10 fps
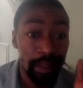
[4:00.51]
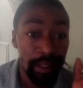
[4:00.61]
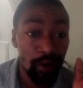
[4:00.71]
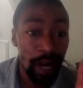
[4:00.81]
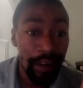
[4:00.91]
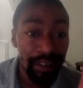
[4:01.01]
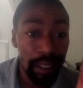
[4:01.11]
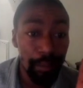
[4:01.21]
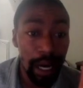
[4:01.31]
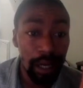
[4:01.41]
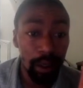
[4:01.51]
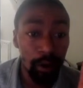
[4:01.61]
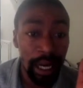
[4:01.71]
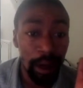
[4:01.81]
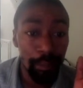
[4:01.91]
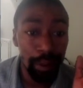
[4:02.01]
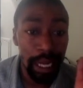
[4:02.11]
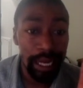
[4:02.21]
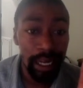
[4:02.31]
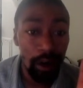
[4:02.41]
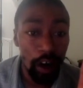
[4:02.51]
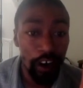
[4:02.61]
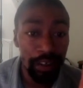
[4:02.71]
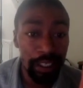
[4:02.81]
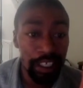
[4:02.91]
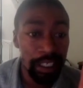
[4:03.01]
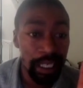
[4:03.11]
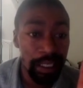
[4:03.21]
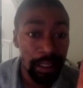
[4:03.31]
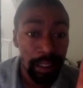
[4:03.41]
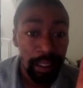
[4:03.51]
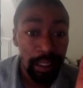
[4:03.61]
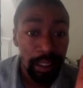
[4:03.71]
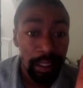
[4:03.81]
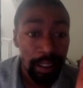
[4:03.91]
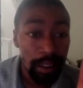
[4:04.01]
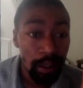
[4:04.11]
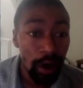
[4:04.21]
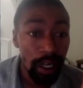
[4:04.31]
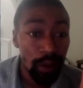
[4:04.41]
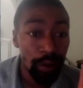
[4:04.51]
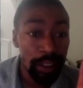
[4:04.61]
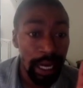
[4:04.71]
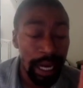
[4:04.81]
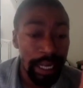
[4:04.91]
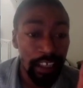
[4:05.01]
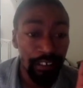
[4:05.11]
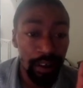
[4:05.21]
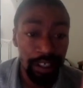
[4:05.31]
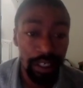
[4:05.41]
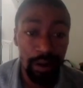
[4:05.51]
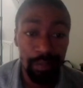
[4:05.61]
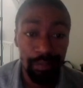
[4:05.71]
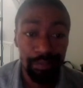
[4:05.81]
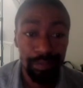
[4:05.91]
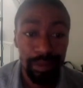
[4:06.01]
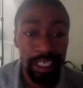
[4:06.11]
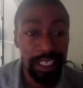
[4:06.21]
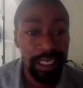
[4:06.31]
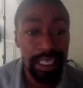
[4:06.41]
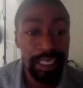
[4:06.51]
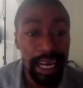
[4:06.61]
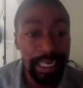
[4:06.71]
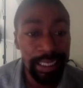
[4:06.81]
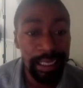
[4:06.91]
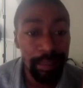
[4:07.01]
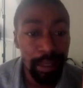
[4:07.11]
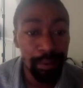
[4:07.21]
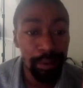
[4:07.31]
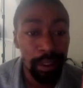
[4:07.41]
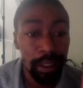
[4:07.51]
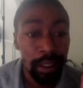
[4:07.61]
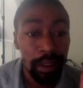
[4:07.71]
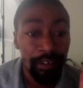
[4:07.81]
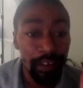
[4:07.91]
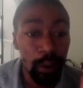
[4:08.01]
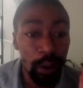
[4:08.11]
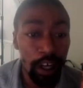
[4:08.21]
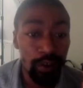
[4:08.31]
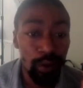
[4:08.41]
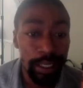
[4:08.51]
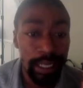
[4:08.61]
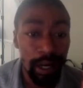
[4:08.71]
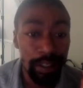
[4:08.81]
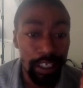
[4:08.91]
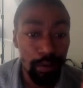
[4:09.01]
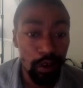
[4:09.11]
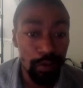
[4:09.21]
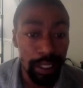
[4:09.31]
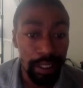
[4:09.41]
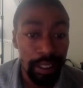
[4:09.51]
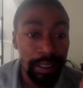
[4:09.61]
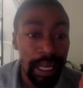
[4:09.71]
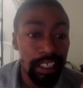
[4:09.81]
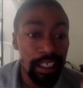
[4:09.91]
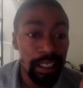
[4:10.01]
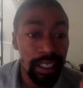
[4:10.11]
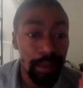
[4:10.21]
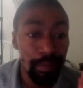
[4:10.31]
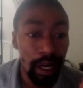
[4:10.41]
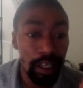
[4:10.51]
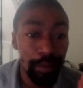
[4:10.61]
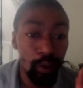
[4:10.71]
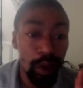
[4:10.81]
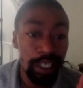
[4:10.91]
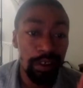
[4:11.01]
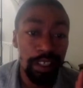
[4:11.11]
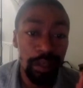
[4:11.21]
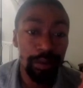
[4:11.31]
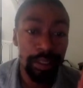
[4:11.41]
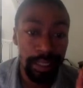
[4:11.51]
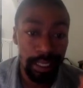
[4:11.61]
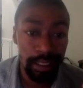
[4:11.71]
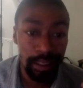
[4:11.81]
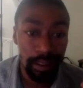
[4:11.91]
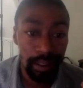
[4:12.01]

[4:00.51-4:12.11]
Crafting a monologue how Blackout Offer says she got started with the idea for the show. And she says, I think that people feel lost right now in this movement. Not just in America, but Western civilization.